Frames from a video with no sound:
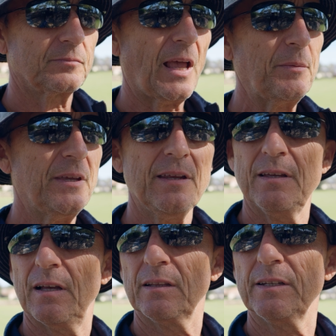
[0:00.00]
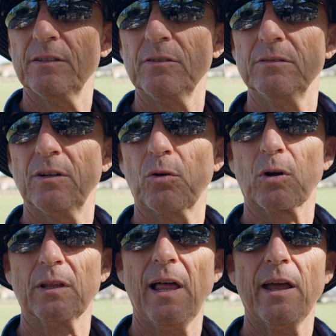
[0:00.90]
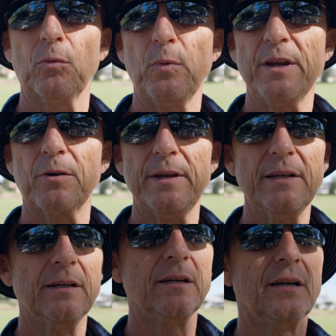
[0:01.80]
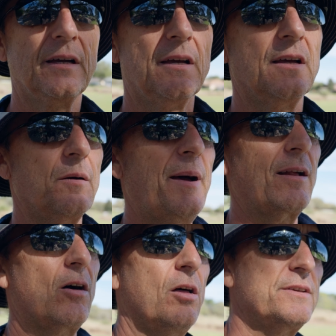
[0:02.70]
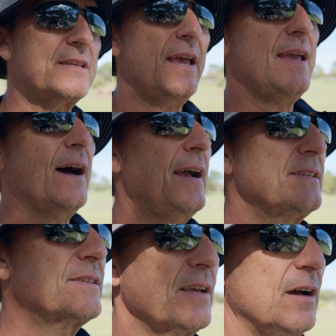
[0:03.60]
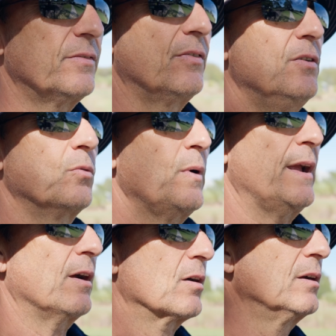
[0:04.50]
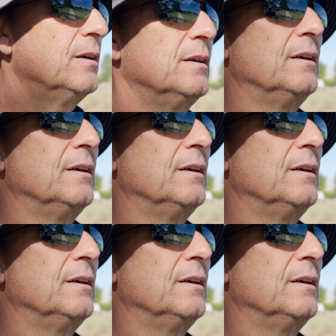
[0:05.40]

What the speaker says: I'm getting a little or a lot weary about all this AI stuff where